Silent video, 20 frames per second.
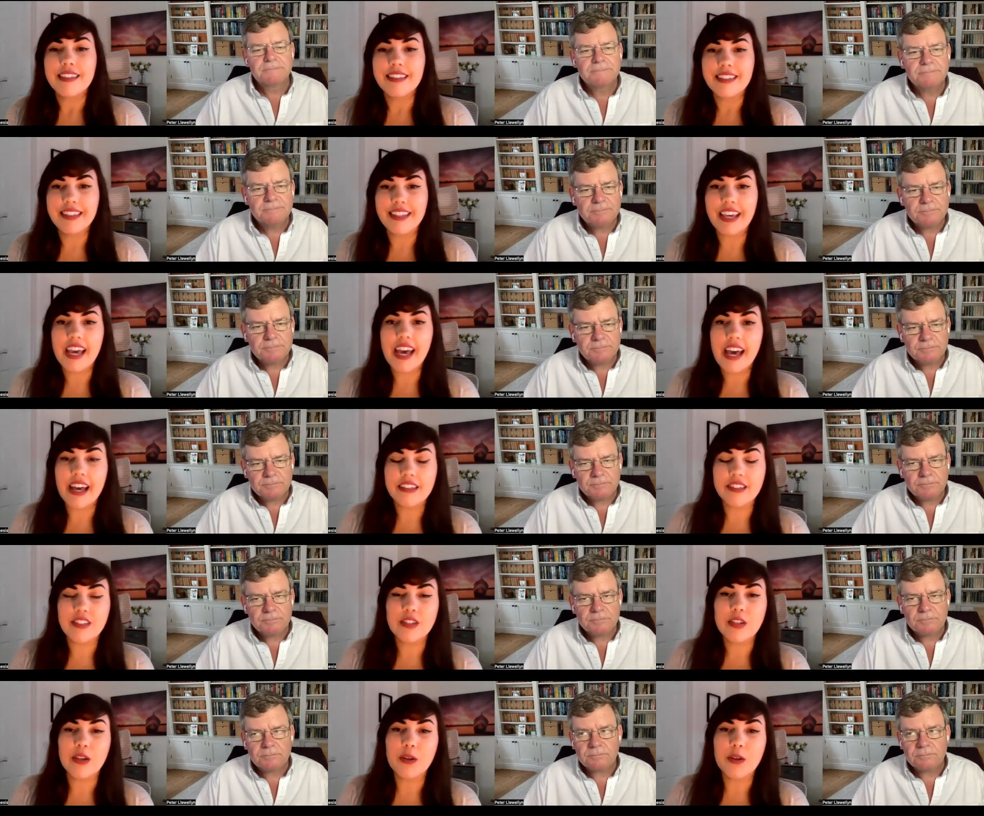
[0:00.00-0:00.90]
Speaker 1: Yeah,
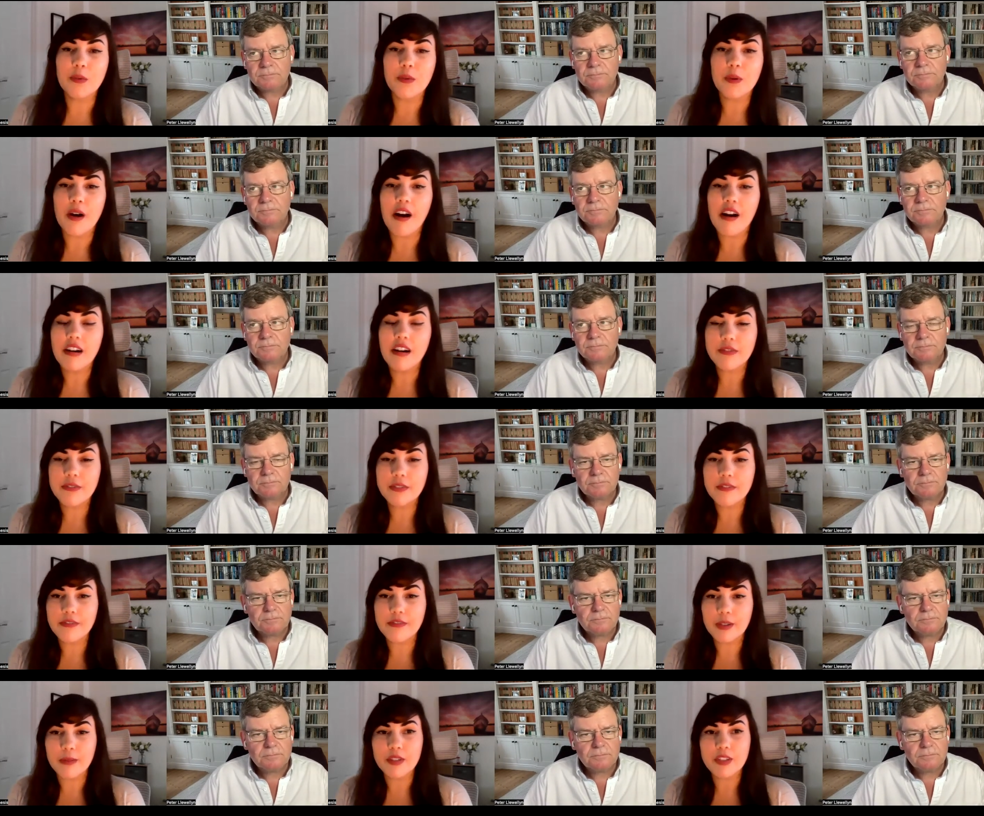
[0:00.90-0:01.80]
so
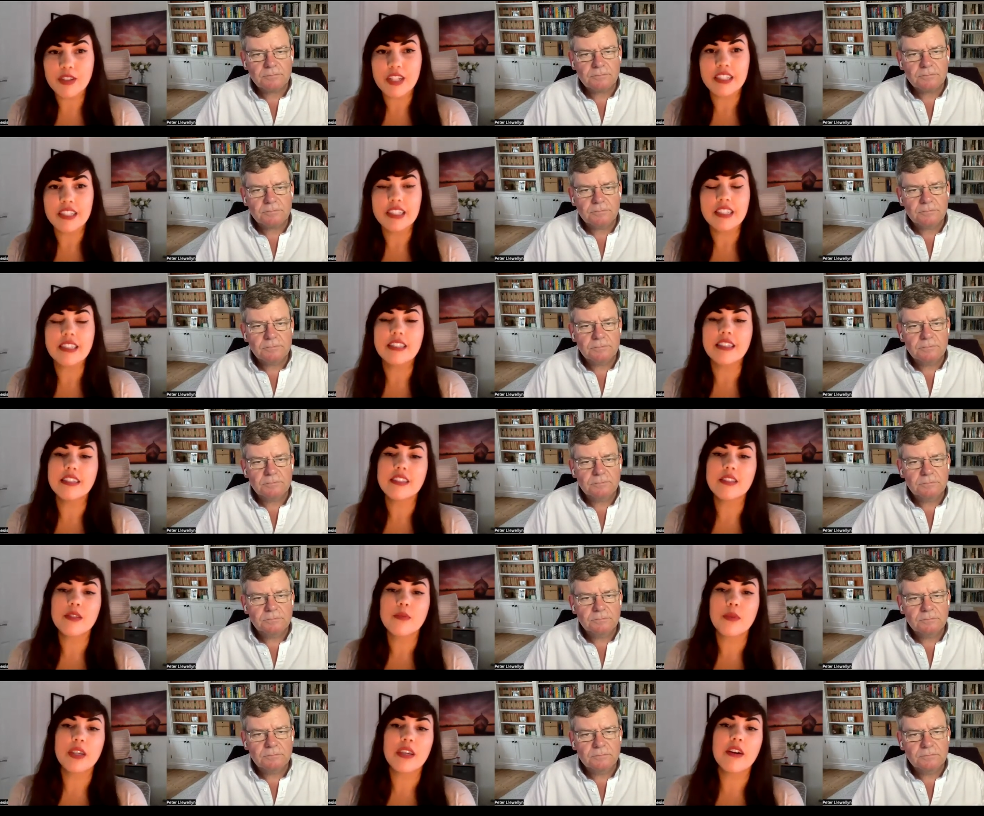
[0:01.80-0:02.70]
Oxford
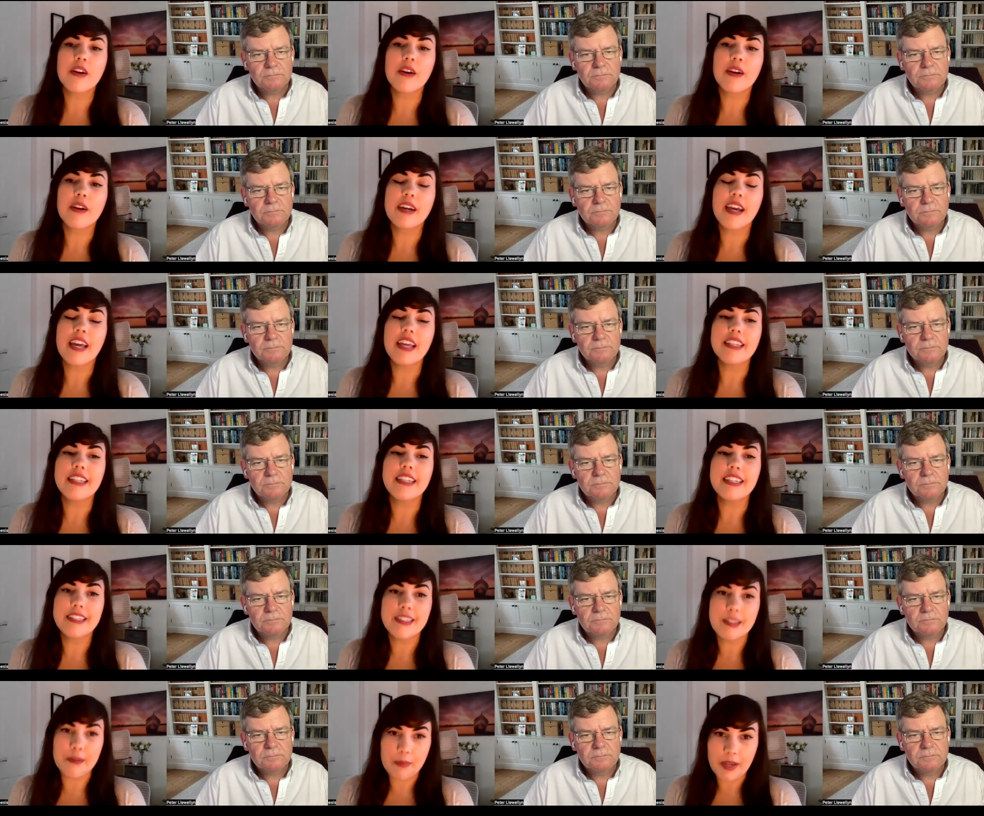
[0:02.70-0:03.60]
Pharmagenesis, we are an
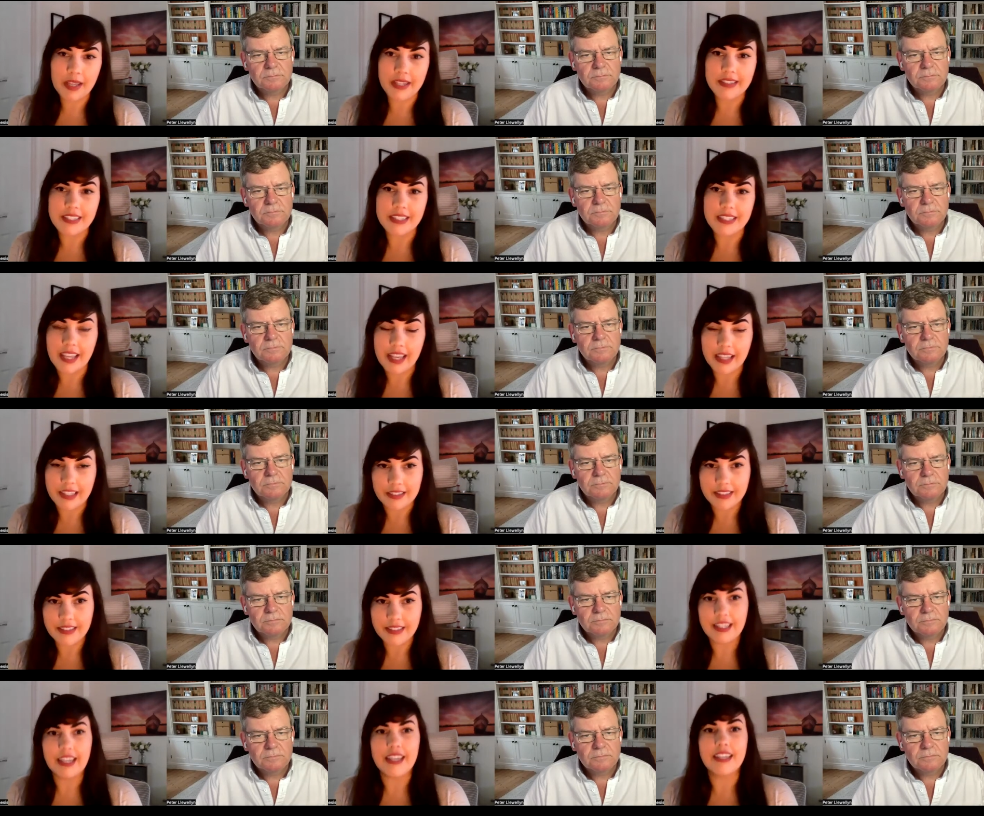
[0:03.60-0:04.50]
independent
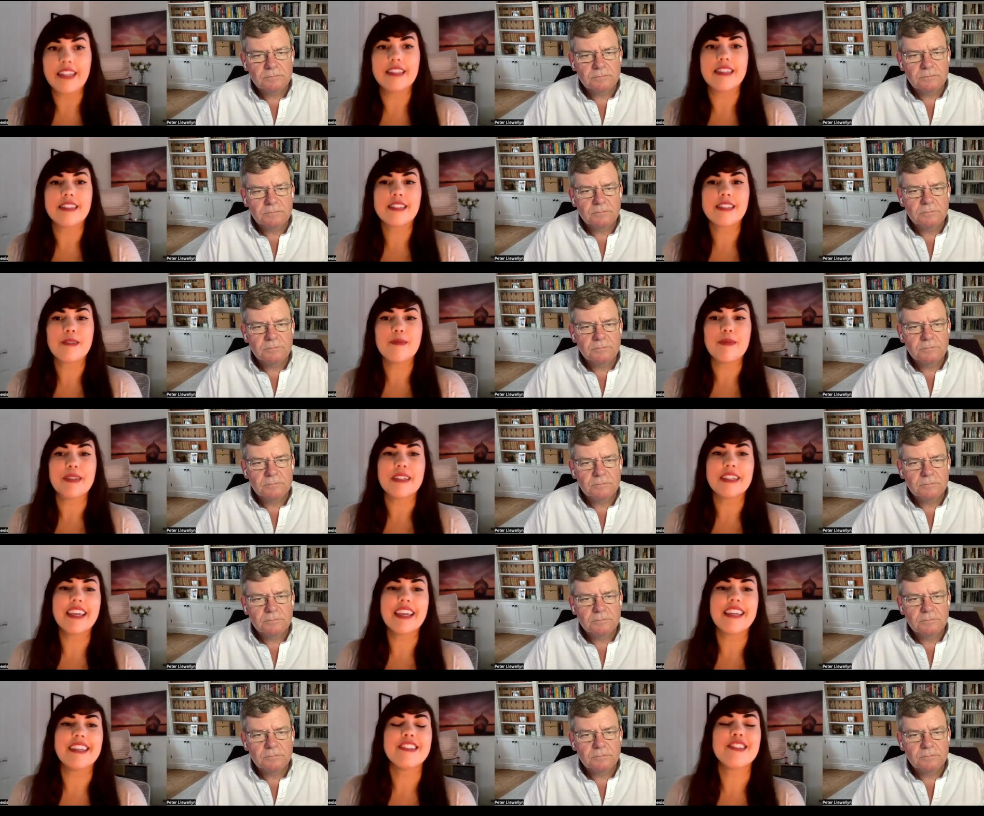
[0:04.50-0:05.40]
health science
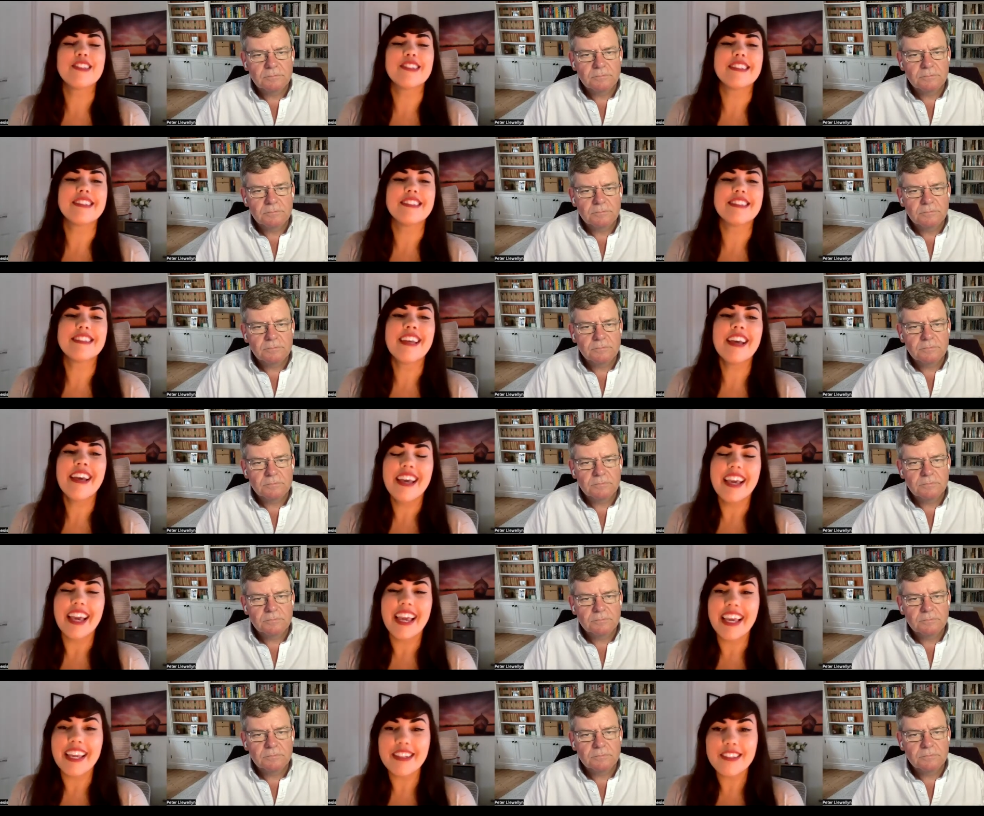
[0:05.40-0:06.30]
communications
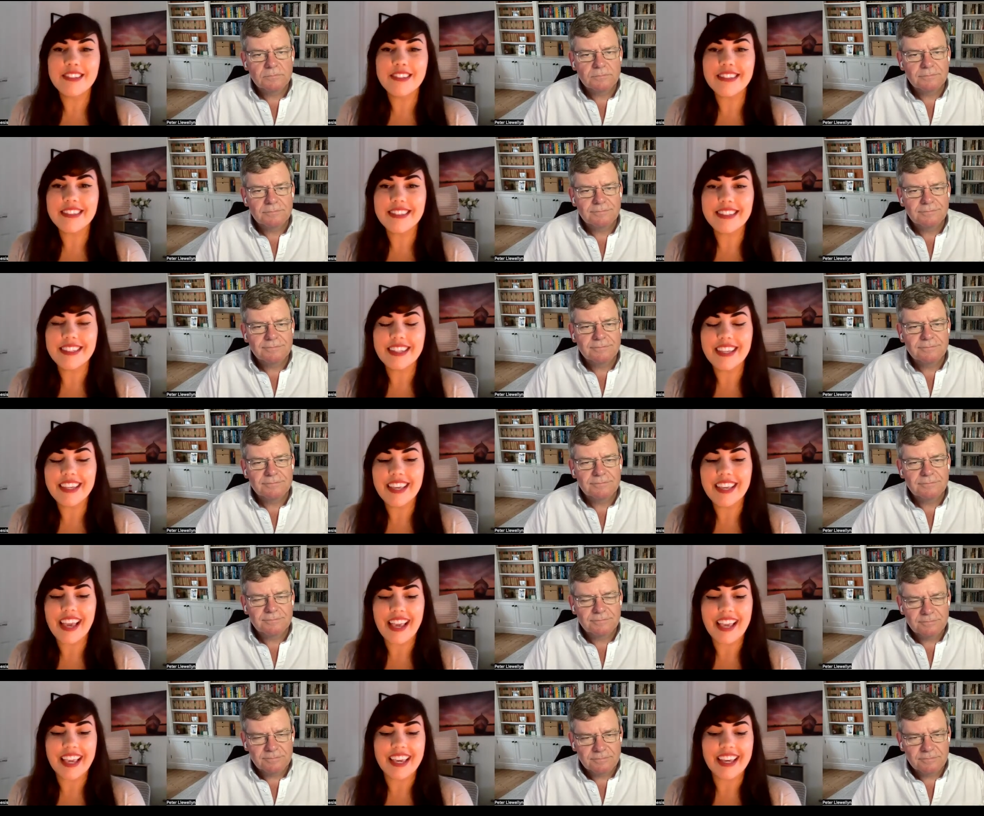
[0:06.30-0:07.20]

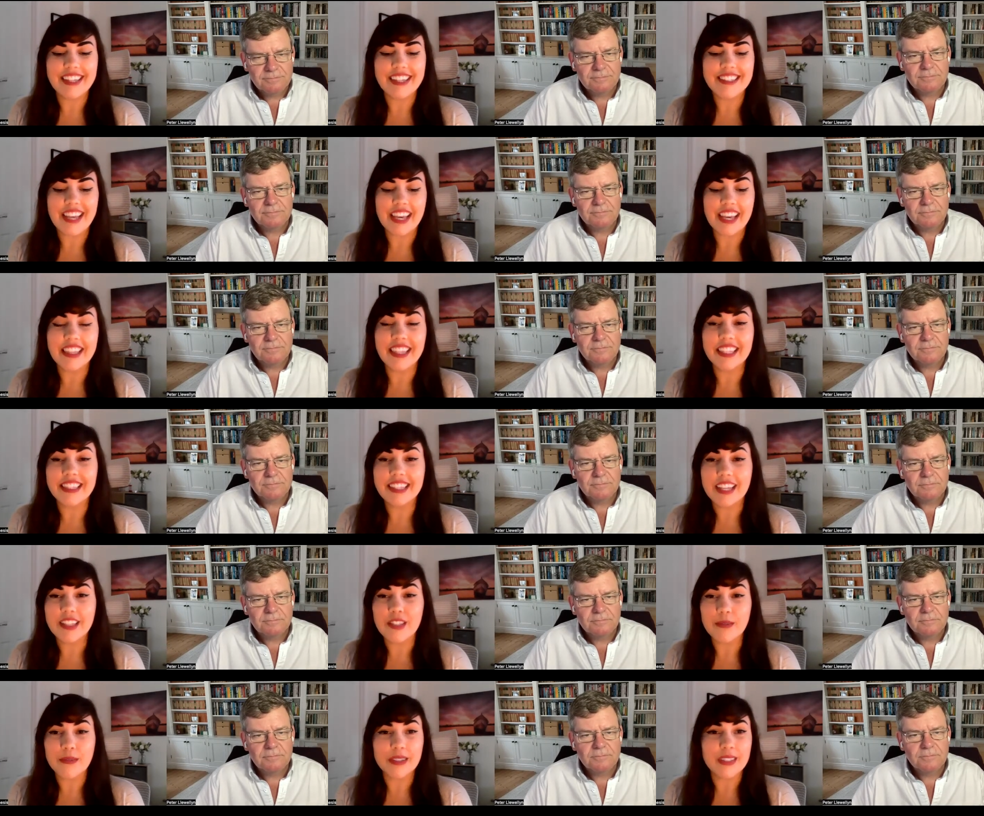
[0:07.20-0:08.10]
agency. And I think
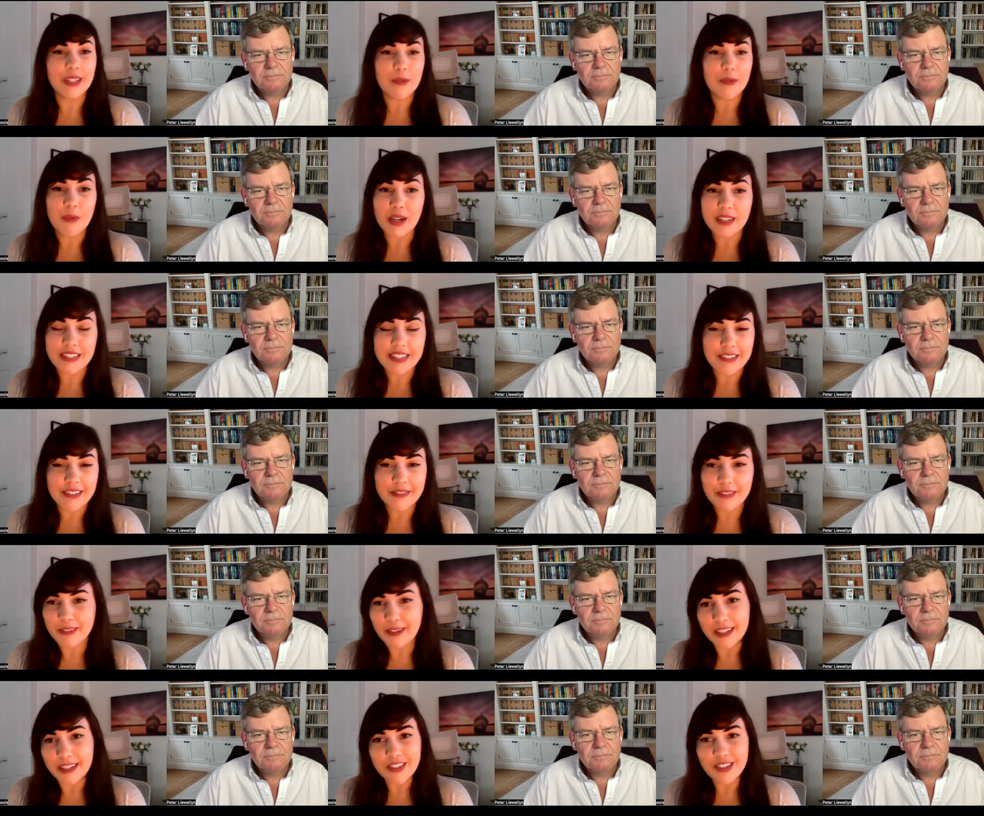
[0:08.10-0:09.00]
that's really what
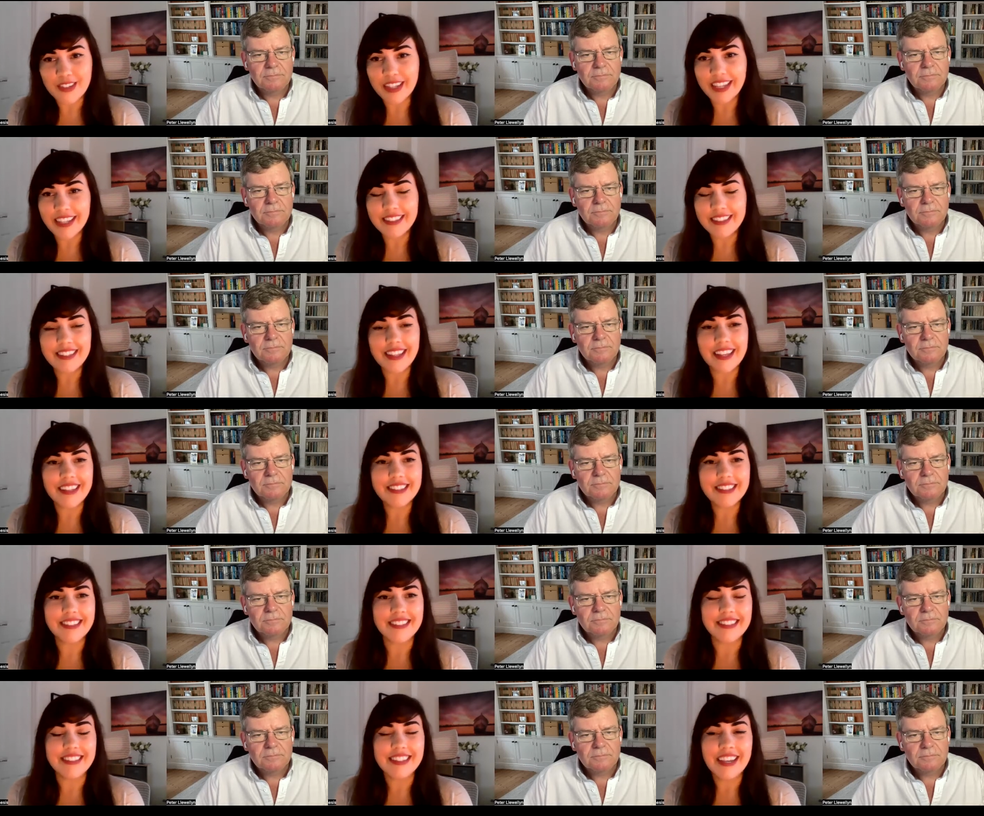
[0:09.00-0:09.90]
differentiates
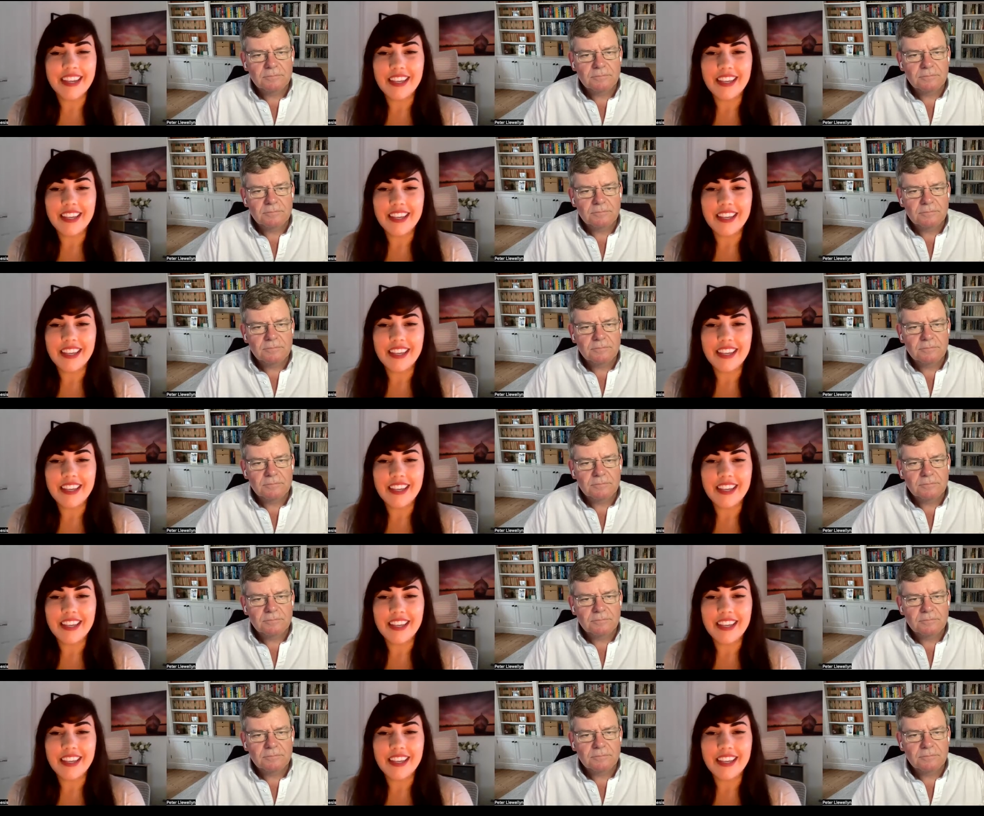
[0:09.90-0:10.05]
us is,